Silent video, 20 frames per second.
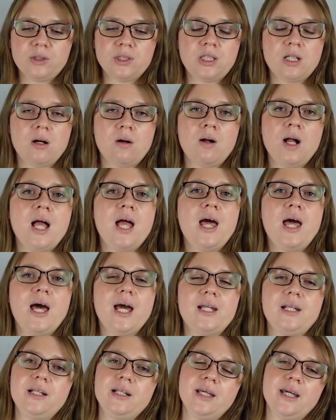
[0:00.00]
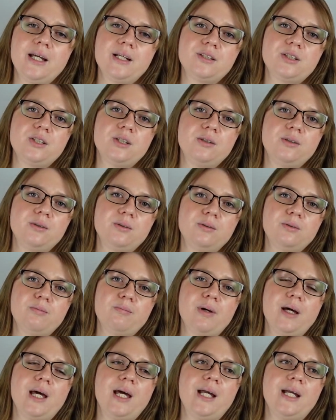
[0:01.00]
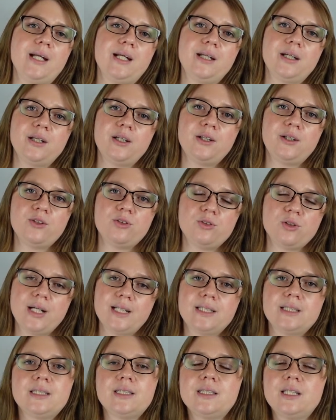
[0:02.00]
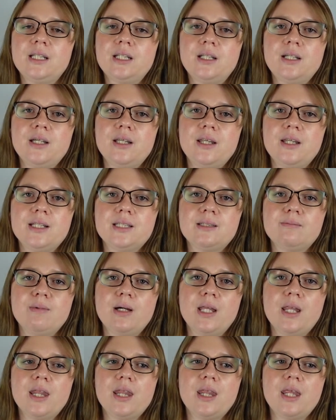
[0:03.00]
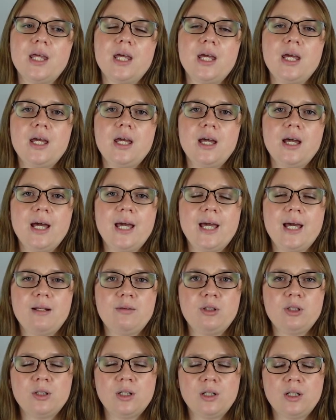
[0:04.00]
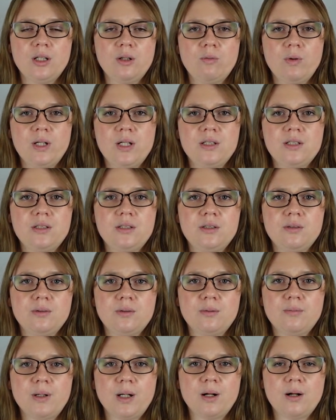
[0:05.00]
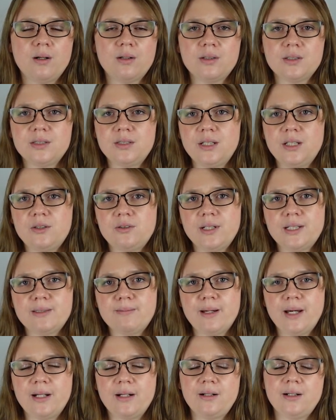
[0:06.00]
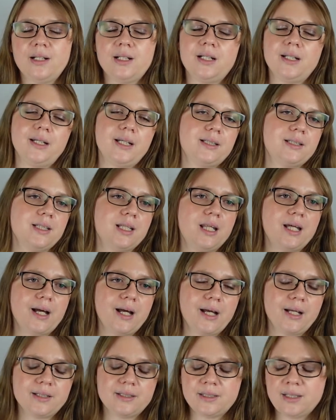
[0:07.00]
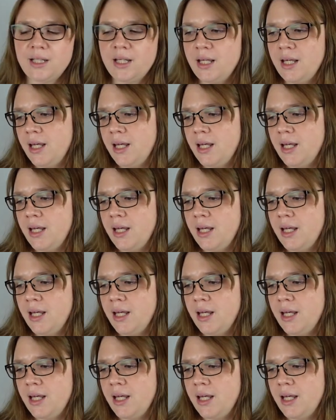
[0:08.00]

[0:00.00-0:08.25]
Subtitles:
So I didn't get to my dress this month. I had wanted to do a McCall's knit dress pattern. I didn't get to that.